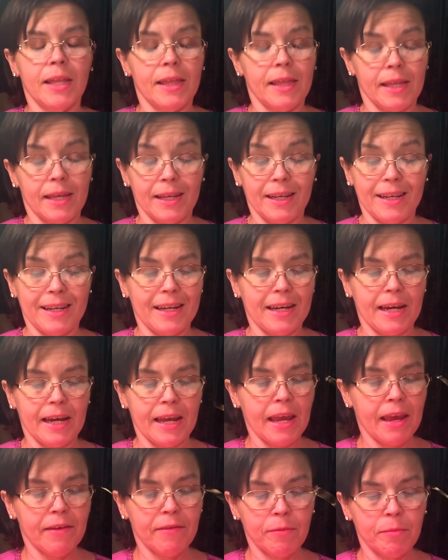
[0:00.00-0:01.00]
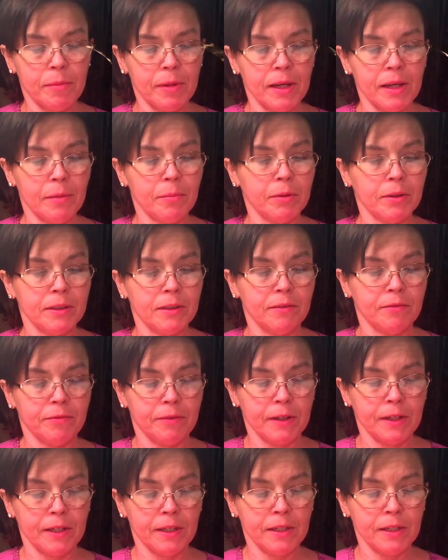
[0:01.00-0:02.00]
that I haven't been able to
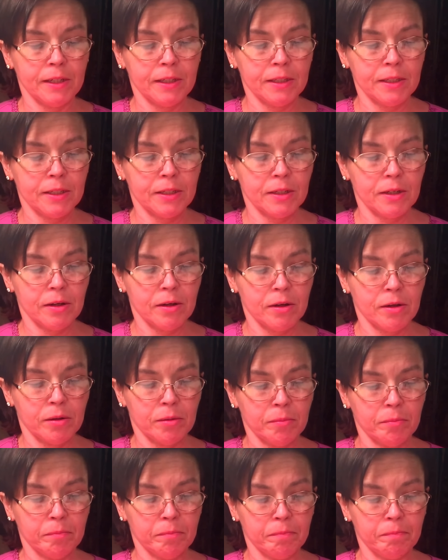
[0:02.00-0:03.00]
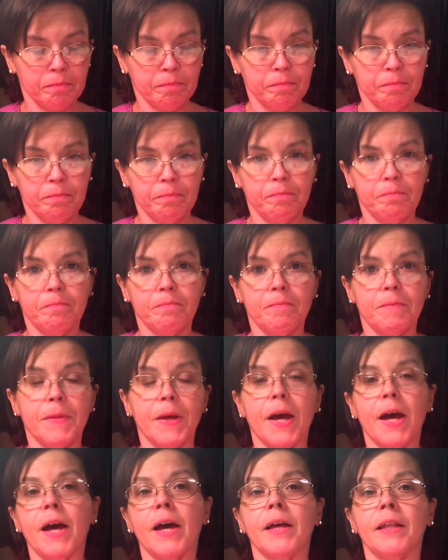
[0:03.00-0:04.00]
find it
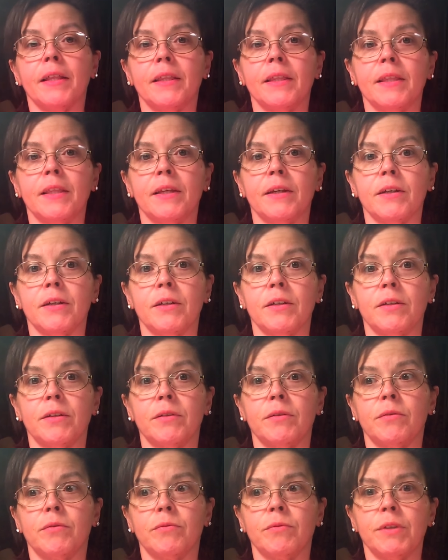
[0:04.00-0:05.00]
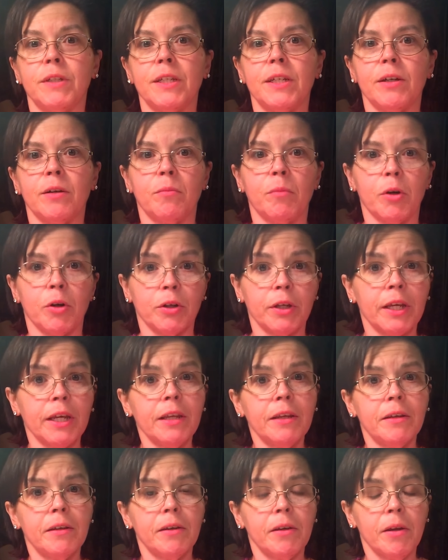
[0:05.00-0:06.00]
on the retail market.